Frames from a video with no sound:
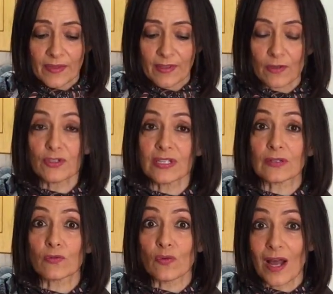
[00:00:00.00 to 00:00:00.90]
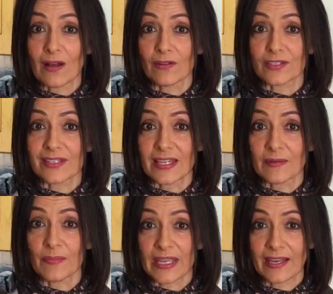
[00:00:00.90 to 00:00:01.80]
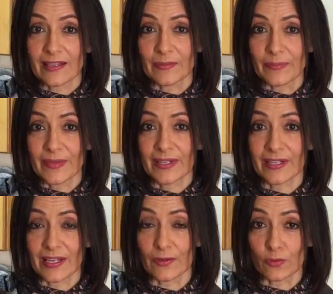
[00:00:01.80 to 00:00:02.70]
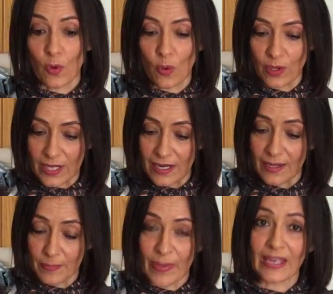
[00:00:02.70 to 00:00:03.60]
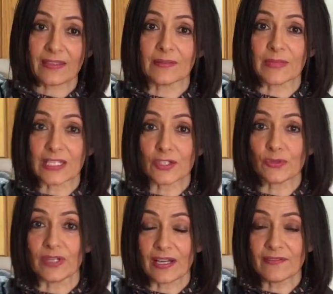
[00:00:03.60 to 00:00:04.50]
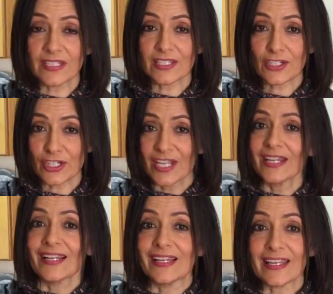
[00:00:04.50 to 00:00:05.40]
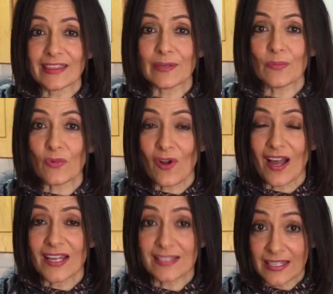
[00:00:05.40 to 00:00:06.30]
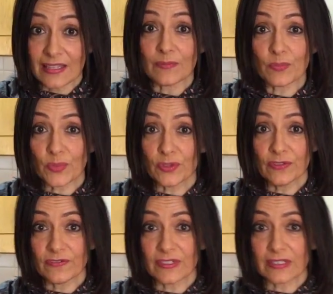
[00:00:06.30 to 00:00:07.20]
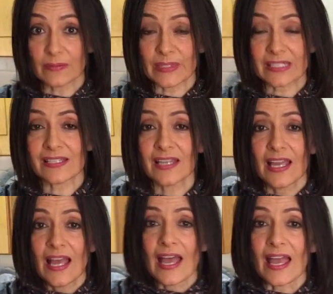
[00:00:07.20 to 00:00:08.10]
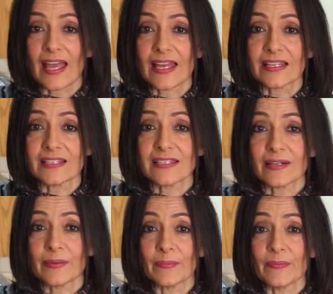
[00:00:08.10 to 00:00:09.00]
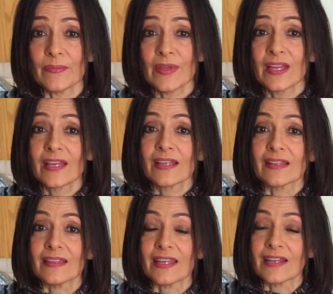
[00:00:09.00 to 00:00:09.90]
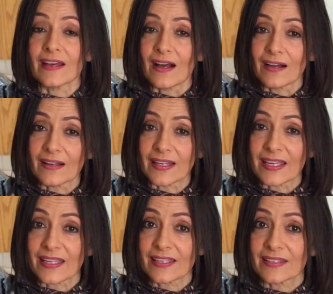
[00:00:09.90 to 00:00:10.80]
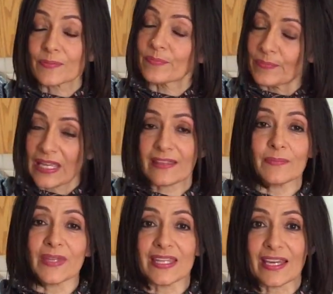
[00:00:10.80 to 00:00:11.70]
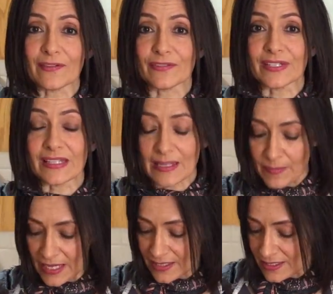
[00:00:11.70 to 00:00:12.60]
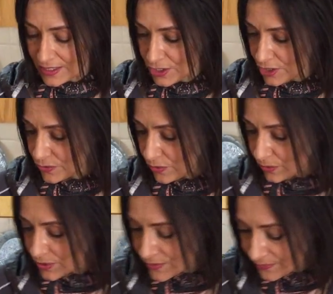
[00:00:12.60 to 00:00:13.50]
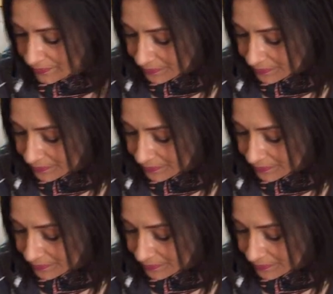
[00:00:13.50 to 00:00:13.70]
those little rounds then become a roll, and I pack them into an oven dish, let them rise, let them proof a little bit, and then I bake them in the oven and they make delicious rolls.